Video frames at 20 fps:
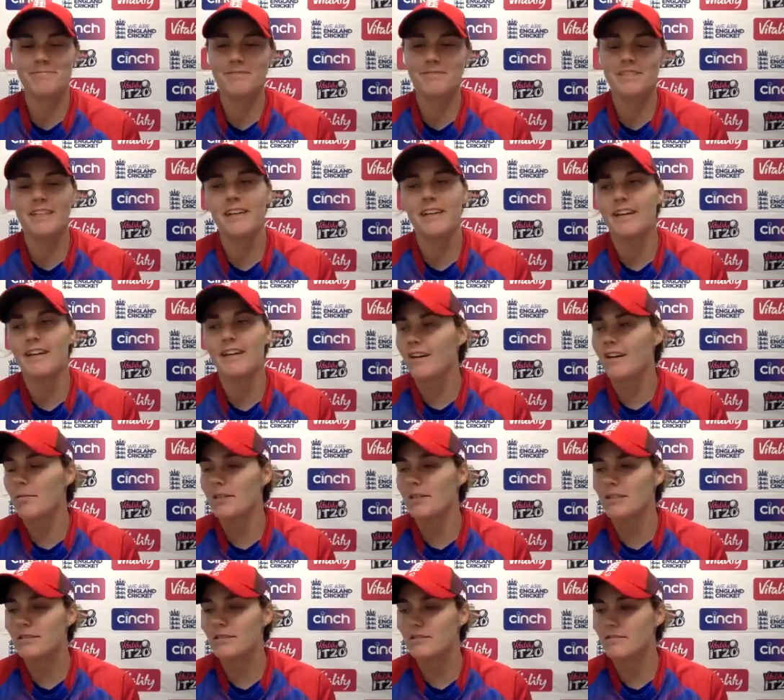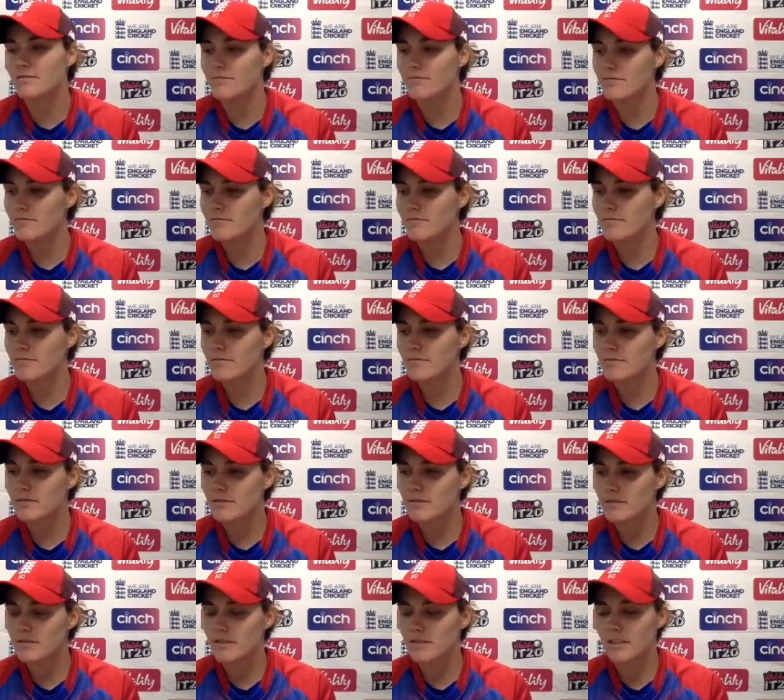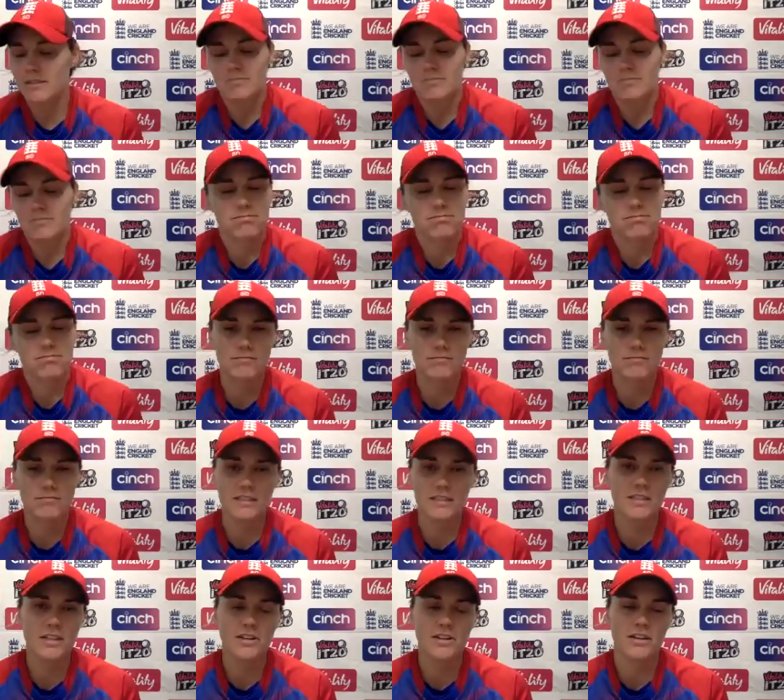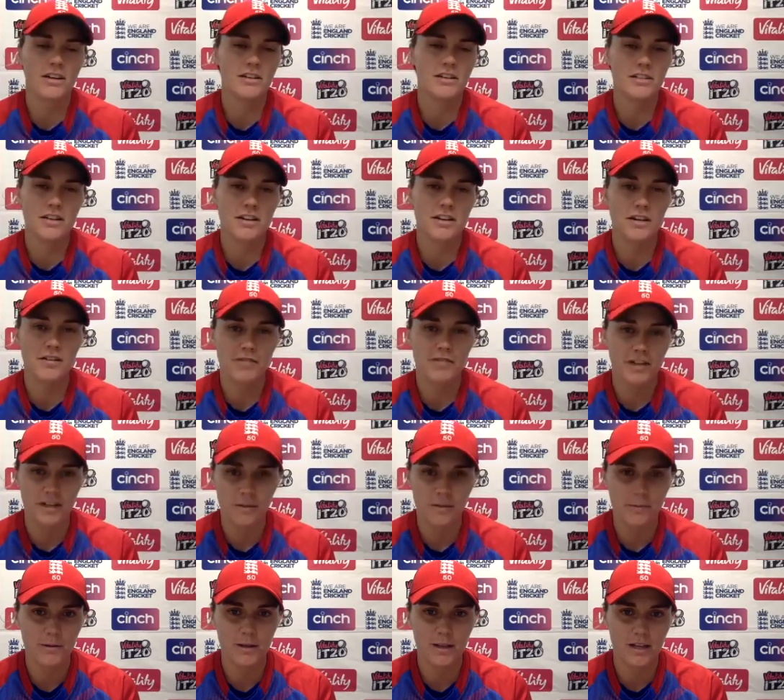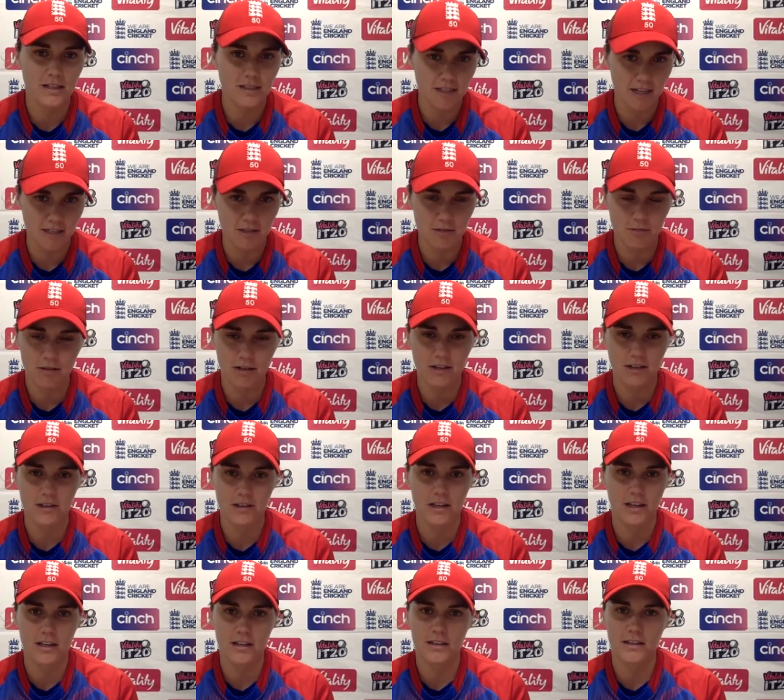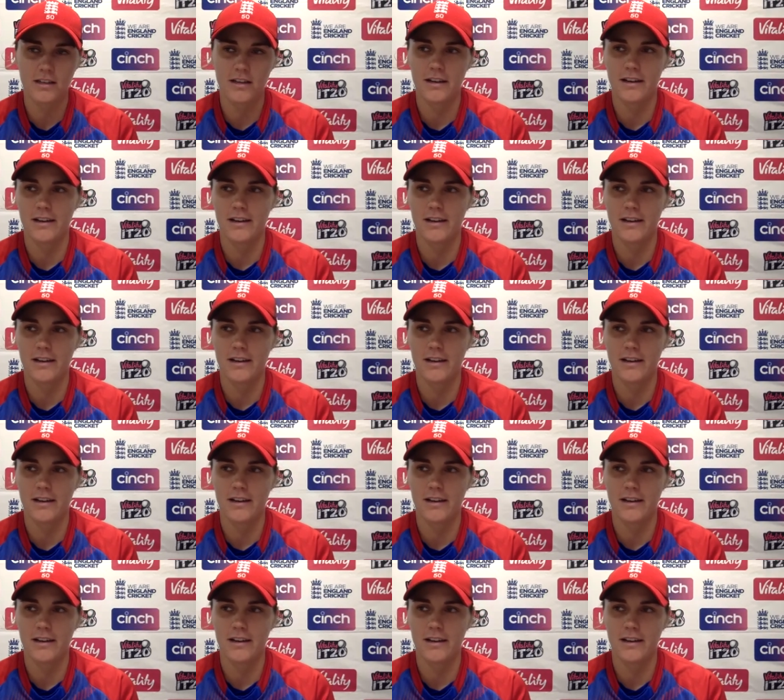Yeah, I mean, I don't know if I can put that down to anything.